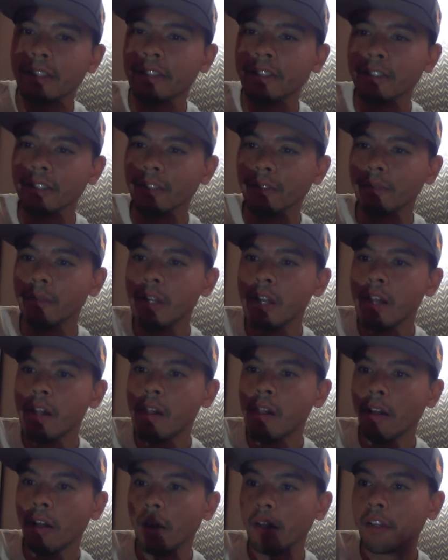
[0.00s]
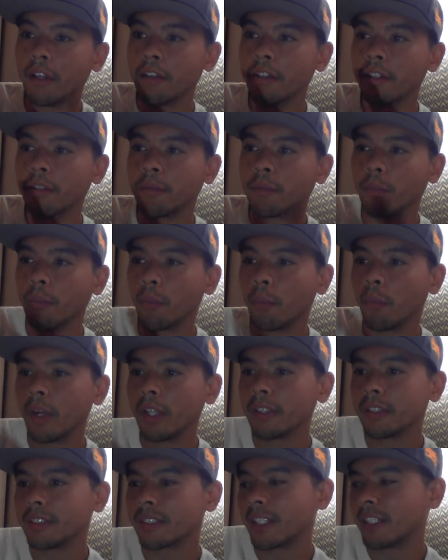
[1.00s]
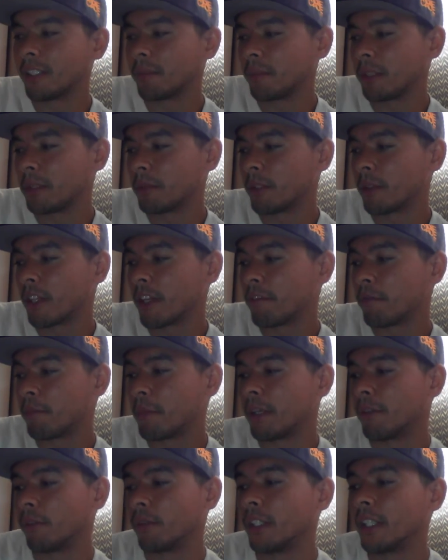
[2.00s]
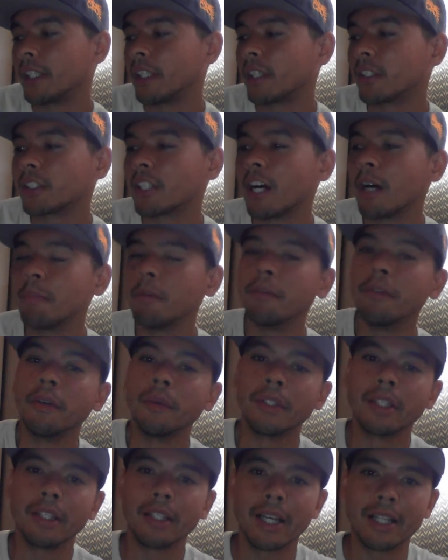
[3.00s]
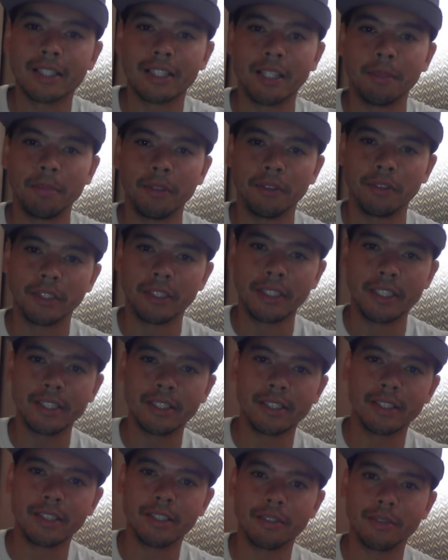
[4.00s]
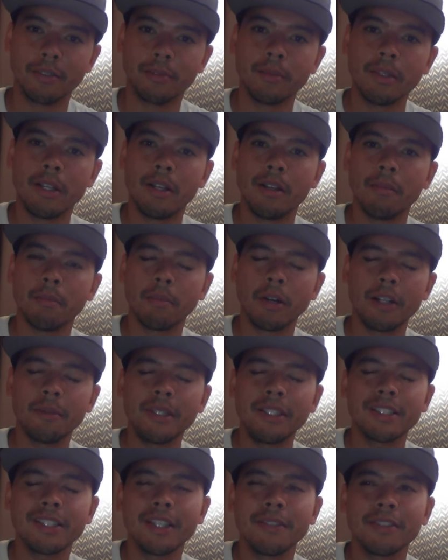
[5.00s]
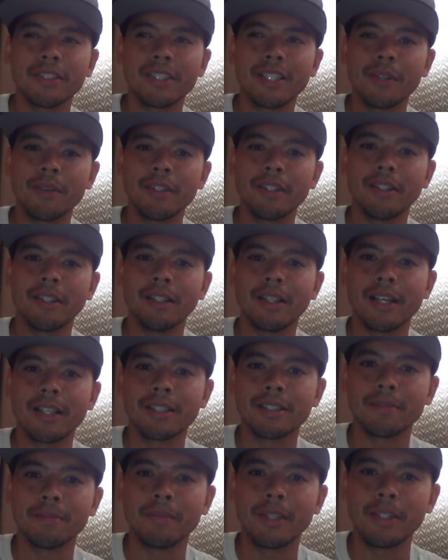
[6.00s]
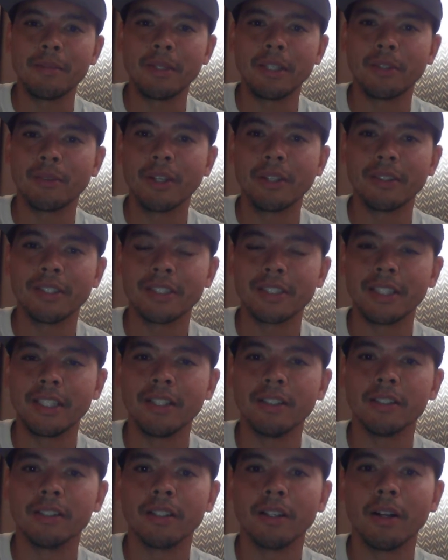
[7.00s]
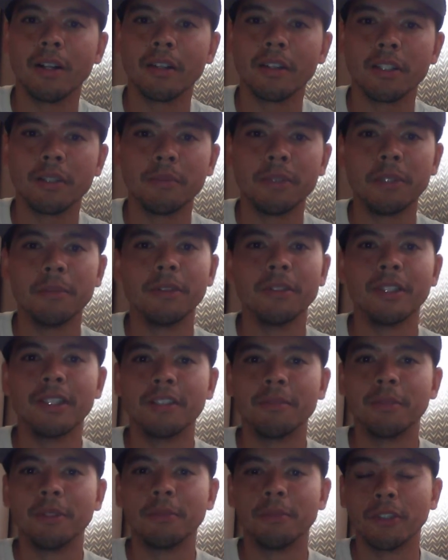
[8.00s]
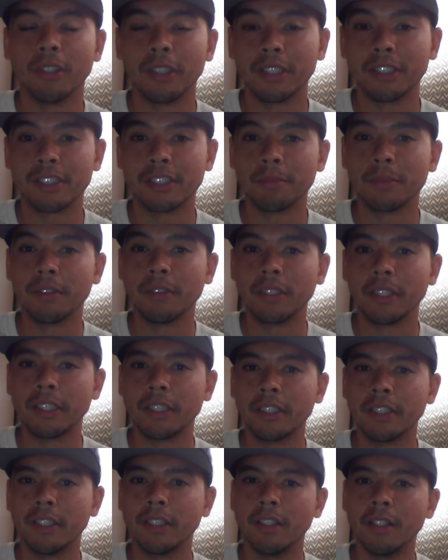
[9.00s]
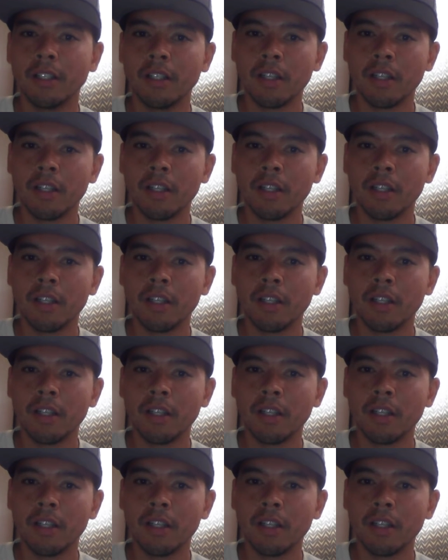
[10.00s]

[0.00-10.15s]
So another well-designed Amiibo. They've been really on top of it with the last couple of releases. Probably it's safe to say within the last, maybe throughout this year, all the Amiibo that have been released have been really good.